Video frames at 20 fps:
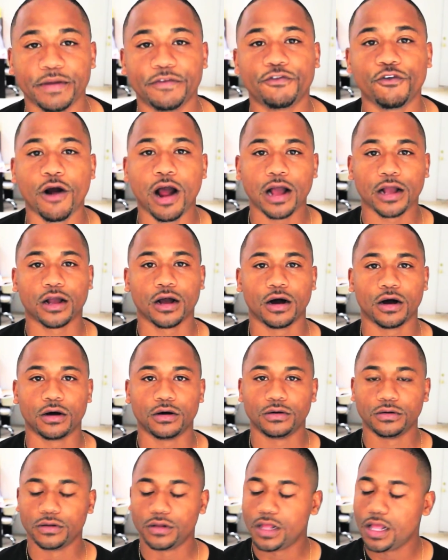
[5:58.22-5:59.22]
Before I
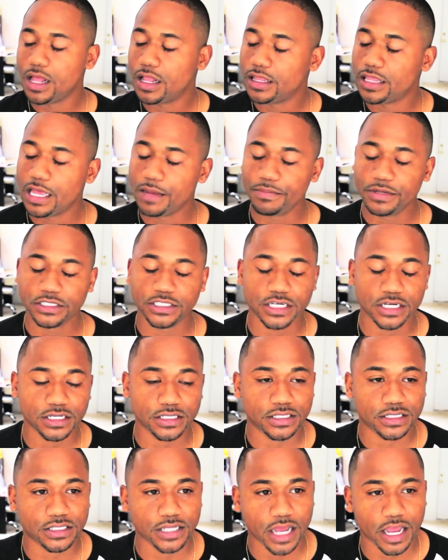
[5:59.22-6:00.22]
go, let me
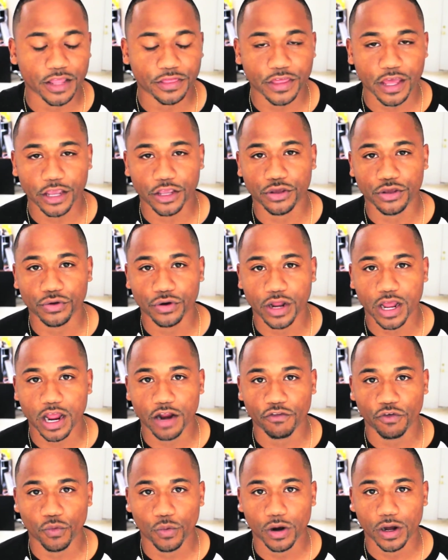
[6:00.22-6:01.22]
just say thank you to
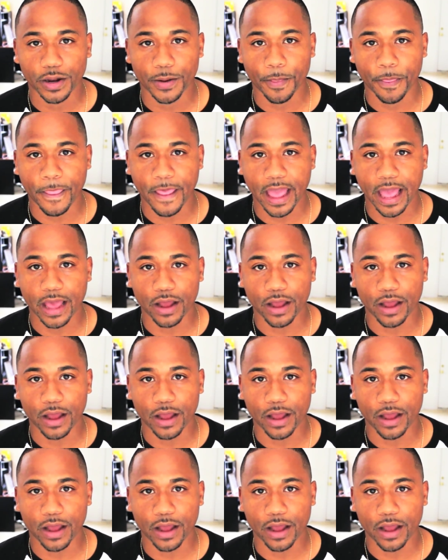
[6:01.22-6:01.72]
everyone